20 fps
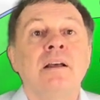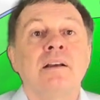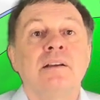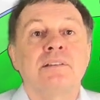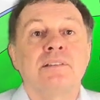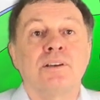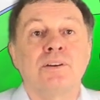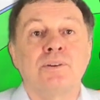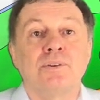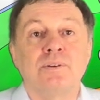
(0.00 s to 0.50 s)

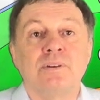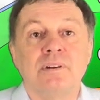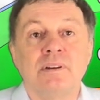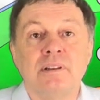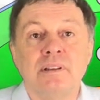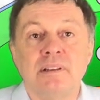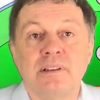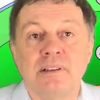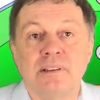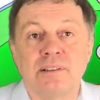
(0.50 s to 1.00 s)
So
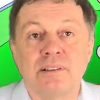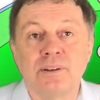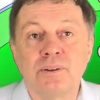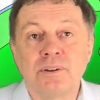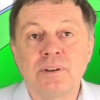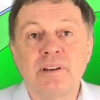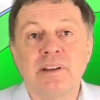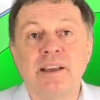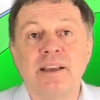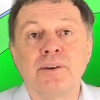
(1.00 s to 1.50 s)
the
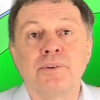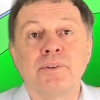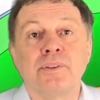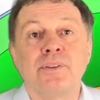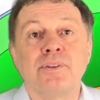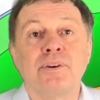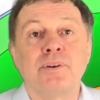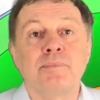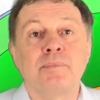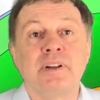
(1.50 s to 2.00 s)
total
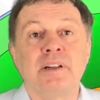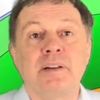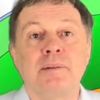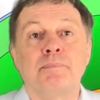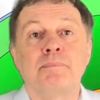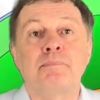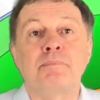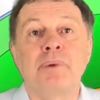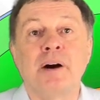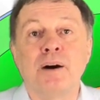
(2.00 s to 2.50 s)
geothermal
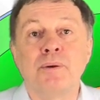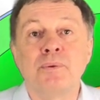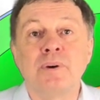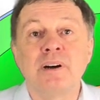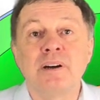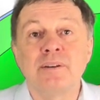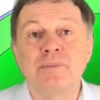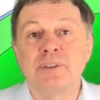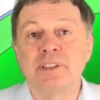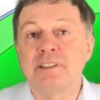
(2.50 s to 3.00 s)

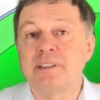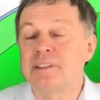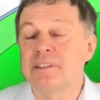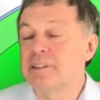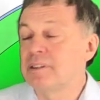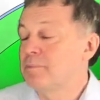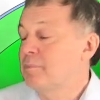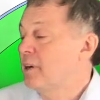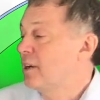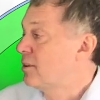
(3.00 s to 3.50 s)
power, which is
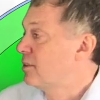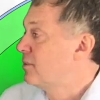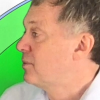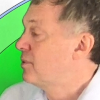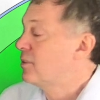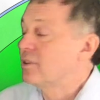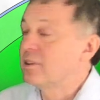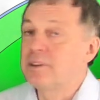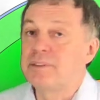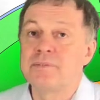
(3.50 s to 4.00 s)
about
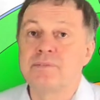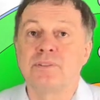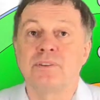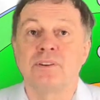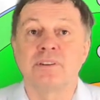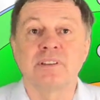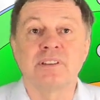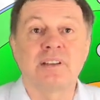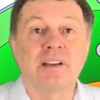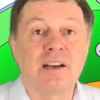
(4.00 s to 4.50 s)

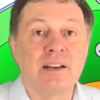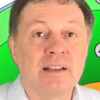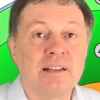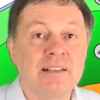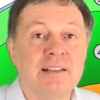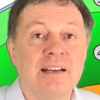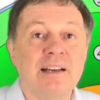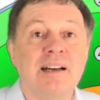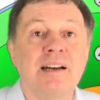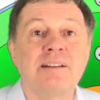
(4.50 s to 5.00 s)
forty-four
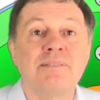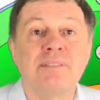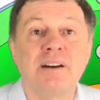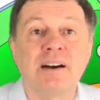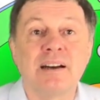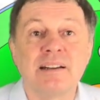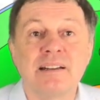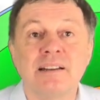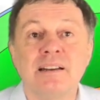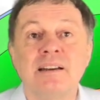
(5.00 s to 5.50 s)

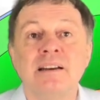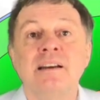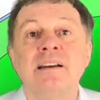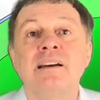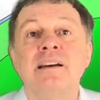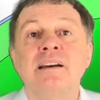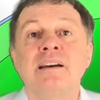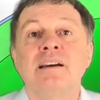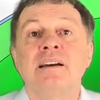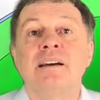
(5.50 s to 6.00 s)
terawatt,
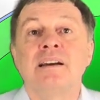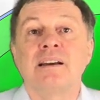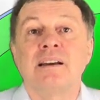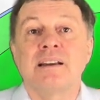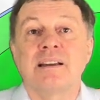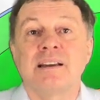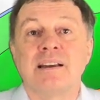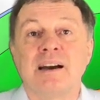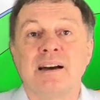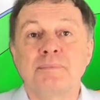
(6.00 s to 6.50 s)

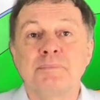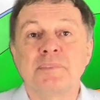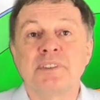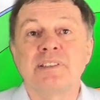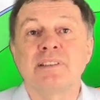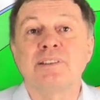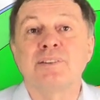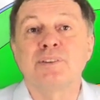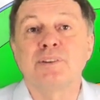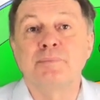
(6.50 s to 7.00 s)

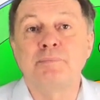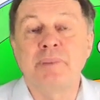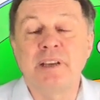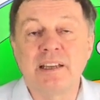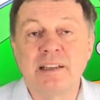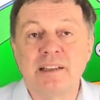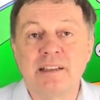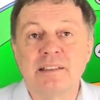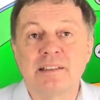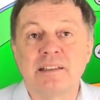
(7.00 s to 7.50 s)
comes to a
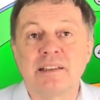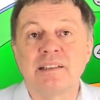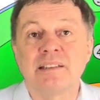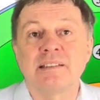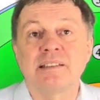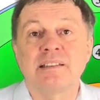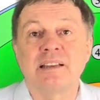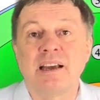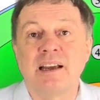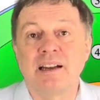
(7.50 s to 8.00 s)
big
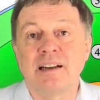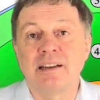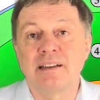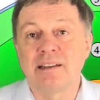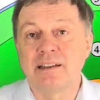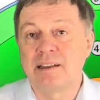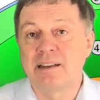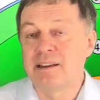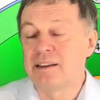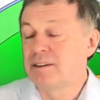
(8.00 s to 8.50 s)
extent
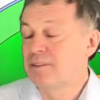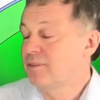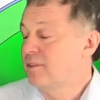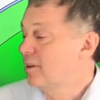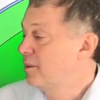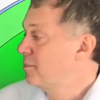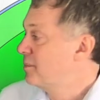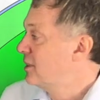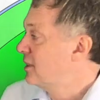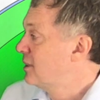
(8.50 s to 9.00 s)

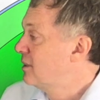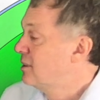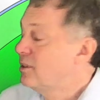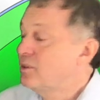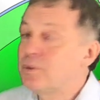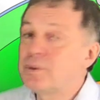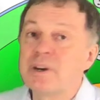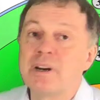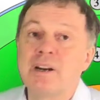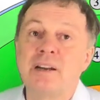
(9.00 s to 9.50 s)
from the
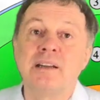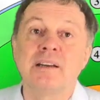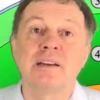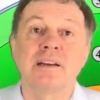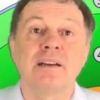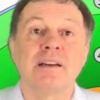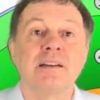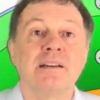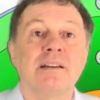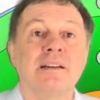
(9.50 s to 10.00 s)
nuclear